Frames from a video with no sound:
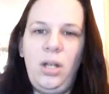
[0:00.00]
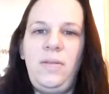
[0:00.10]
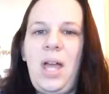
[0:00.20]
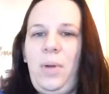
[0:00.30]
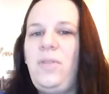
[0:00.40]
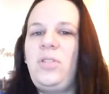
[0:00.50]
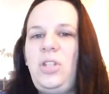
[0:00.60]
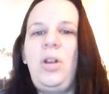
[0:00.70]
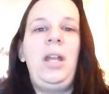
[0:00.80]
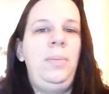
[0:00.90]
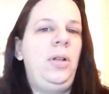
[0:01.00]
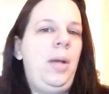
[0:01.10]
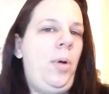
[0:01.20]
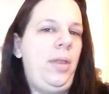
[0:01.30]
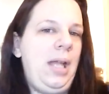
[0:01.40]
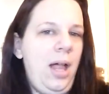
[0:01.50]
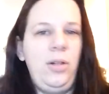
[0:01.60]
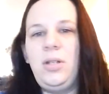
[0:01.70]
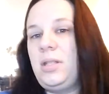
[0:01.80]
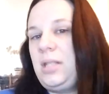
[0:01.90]
That way, if you're just trying to build up all the
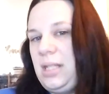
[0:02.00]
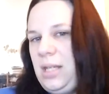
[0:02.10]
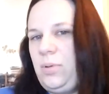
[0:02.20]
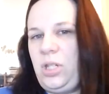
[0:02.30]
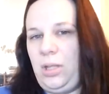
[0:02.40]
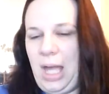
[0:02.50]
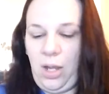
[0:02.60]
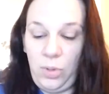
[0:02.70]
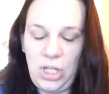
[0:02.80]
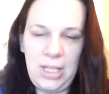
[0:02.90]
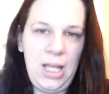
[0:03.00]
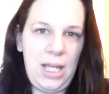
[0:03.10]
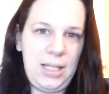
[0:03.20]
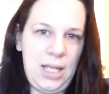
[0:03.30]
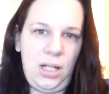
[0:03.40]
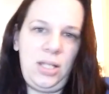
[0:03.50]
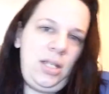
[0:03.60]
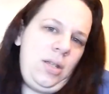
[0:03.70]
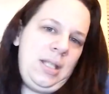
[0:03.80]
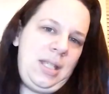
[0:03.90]
colors to see what you like, which is nice then, because
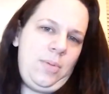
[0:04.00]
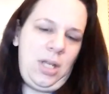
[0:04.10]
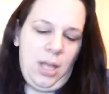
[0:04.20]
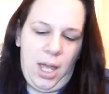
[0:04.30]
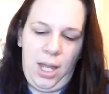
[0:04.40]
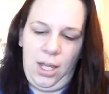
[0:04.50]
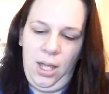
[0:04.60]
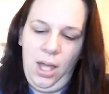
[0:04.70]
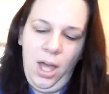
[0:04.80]
then you can see what you like.